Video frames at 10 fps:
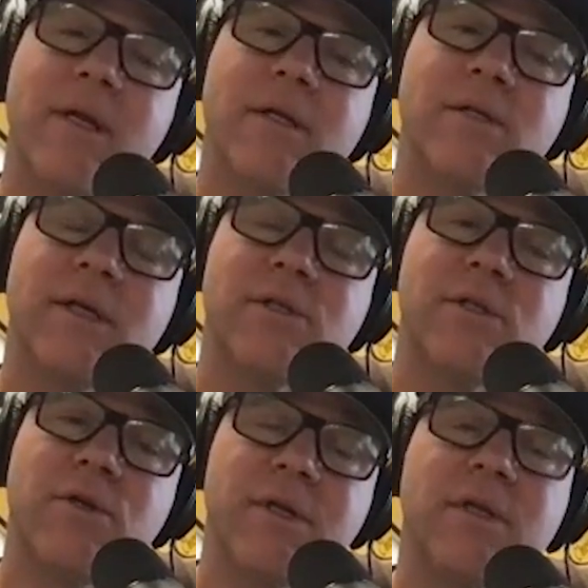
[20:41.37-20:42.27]
mean is
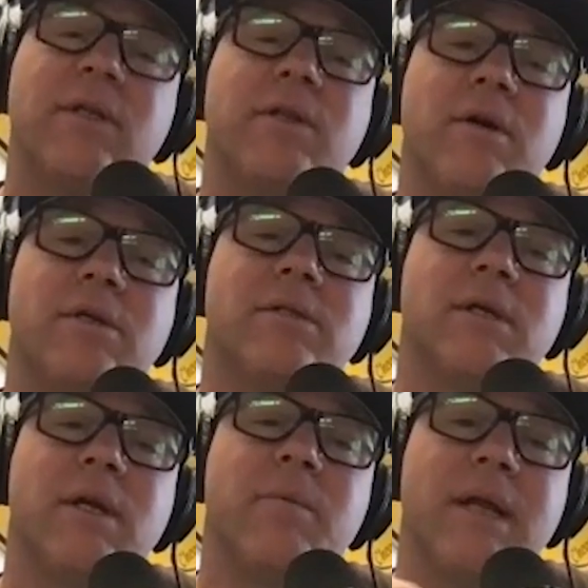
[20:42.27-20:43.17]
do you think that there is
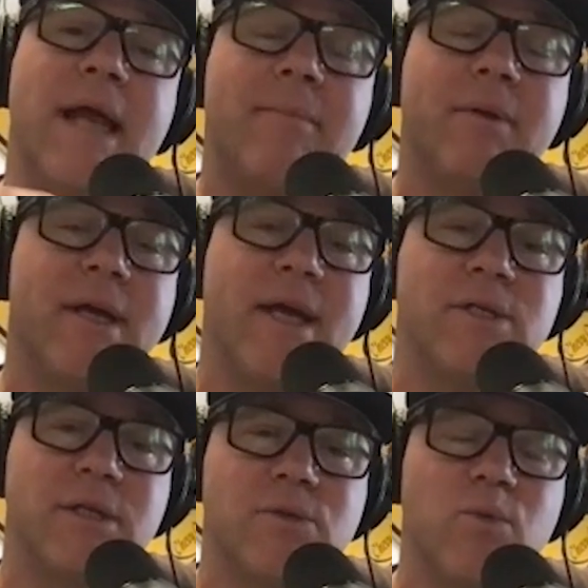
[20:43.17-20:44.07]
going to be an
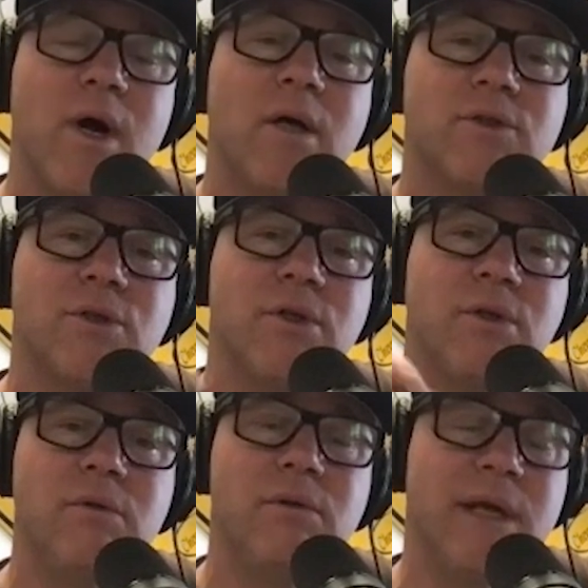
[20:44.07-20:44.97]
application as well, so you
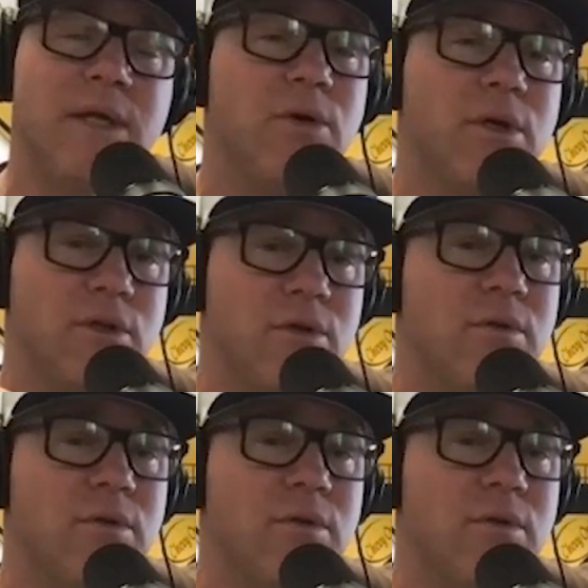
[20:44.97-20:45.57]
could do